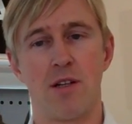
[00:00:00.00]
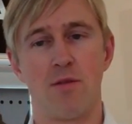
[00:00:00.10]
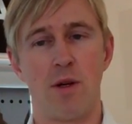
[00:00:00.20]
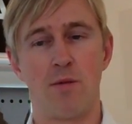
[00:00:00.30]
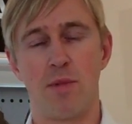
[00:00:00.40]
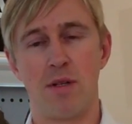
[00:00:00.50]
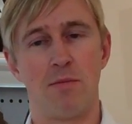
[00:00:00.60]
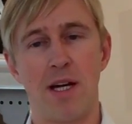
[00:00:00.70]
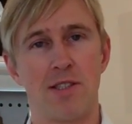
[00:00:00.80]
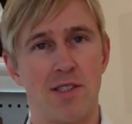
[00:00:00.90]
if we'd
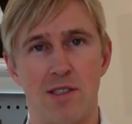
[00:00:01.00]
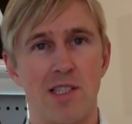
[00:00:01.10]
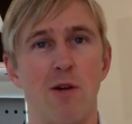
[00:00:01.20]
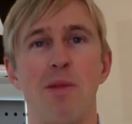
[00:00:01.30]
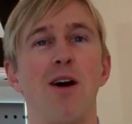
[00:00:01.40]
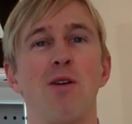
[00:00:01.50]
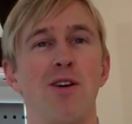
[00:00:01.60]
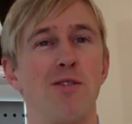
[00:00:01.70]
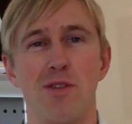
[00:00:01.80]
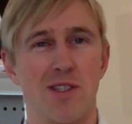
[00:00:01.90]
been based in Sao
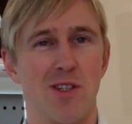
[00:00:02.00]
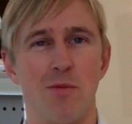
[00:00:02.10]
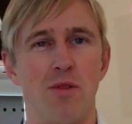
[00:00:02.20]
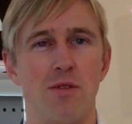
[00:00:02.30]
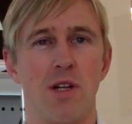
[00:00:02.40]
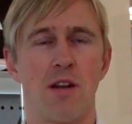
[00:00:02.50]
Paulo, for example.